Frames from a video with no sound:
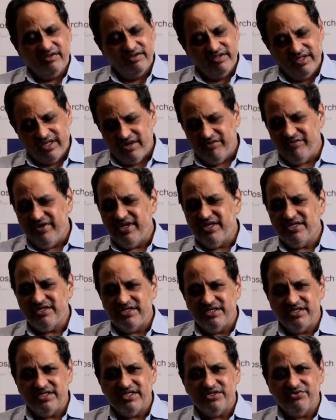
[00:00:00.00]
There are various
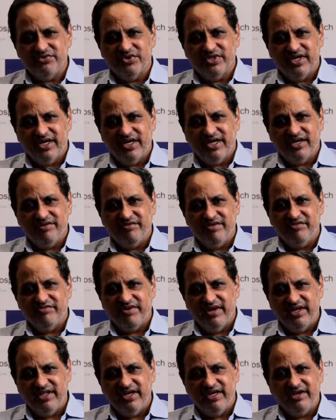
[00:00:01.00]
reasons for that, and we
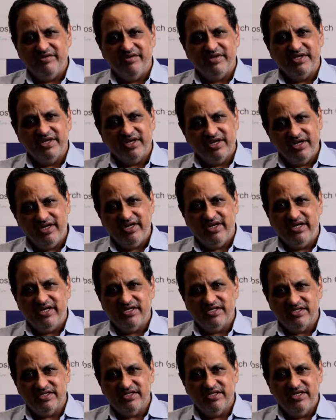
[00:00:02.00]
find that even younger
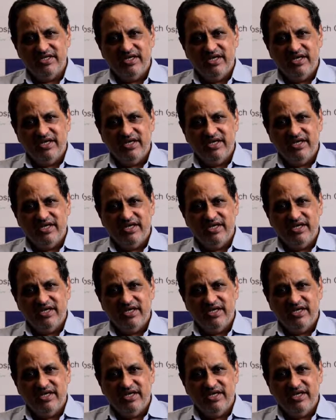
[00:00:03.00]
ladies